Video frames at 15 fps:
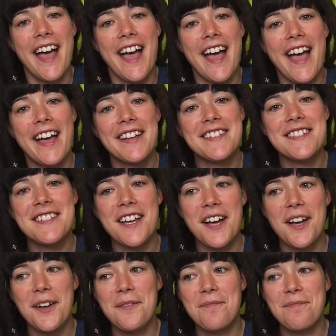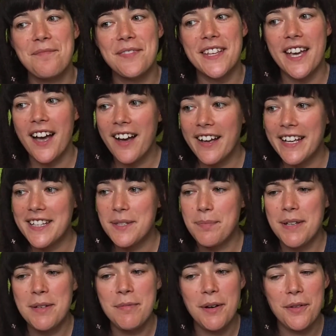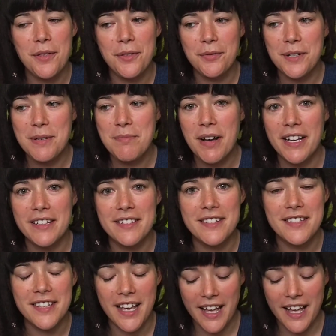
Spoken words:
And it's been about 3 months,